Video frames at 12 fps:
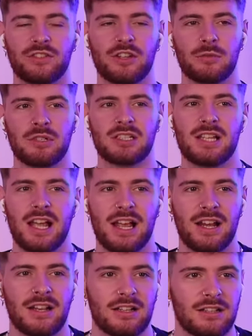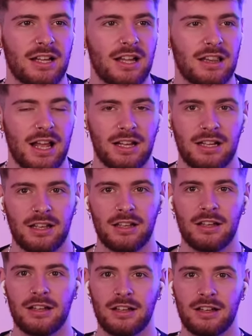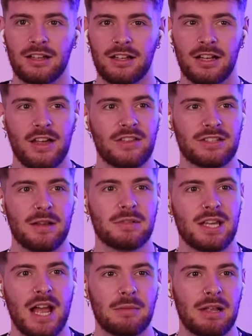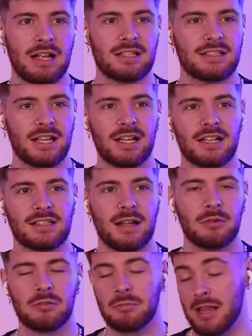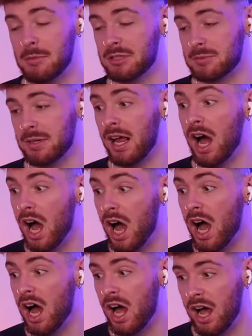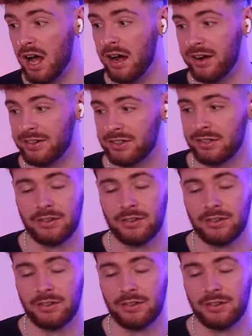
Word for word: for them to say it in, like, at the same time, like in sync. That must have been hard.